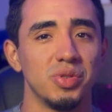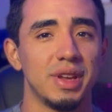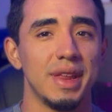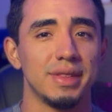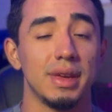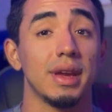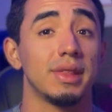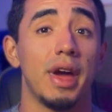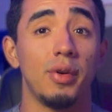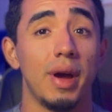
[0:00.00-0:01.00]
or data set,
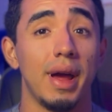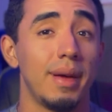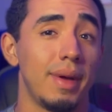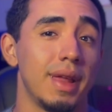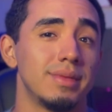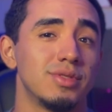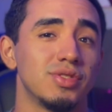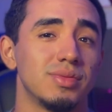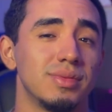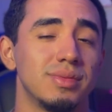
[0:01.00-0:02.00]
because I
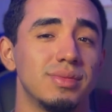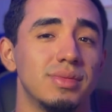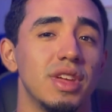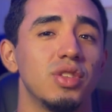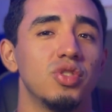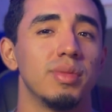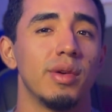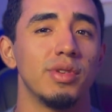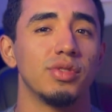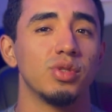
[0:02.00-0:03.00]
just didn't do my
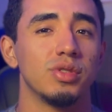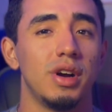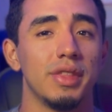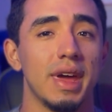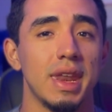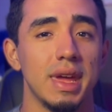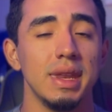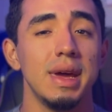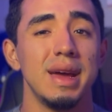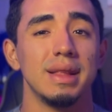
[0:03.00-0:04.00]
research on that
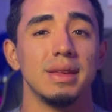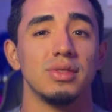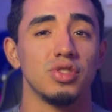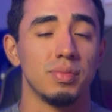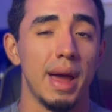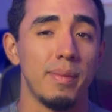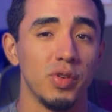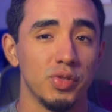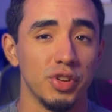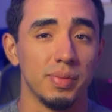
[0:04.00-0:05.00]
end. This is just my
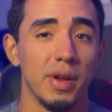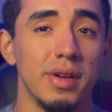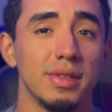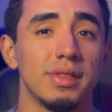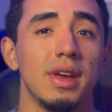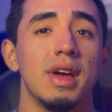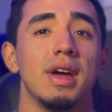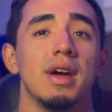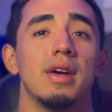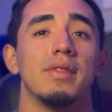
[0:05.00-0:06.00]
personal experience
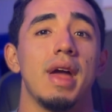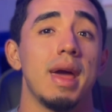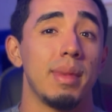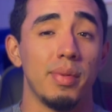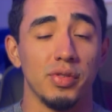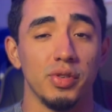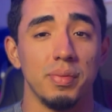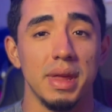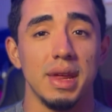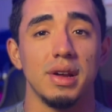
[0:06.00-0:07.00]
and my personal
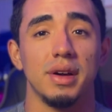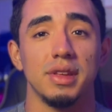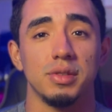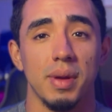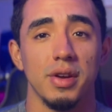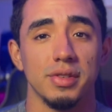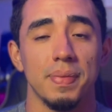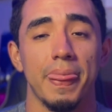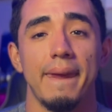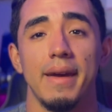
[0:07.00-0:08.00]
opinion on these pairs.
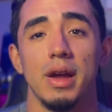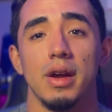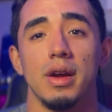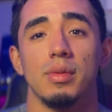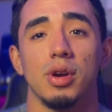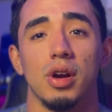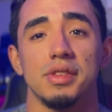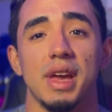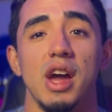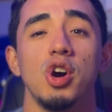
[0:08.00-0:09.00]

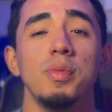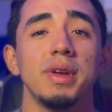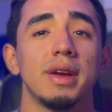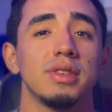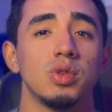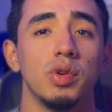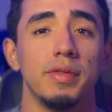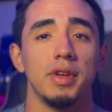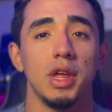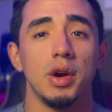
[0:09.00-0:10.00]
Regardless, I hope you guys enjoyed
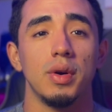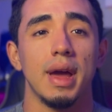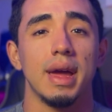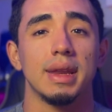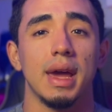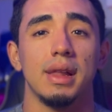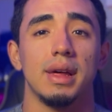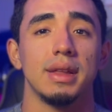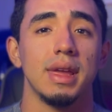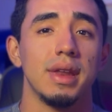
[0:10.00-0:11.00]
the video and got a
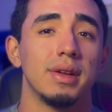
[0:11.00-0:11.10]
lot of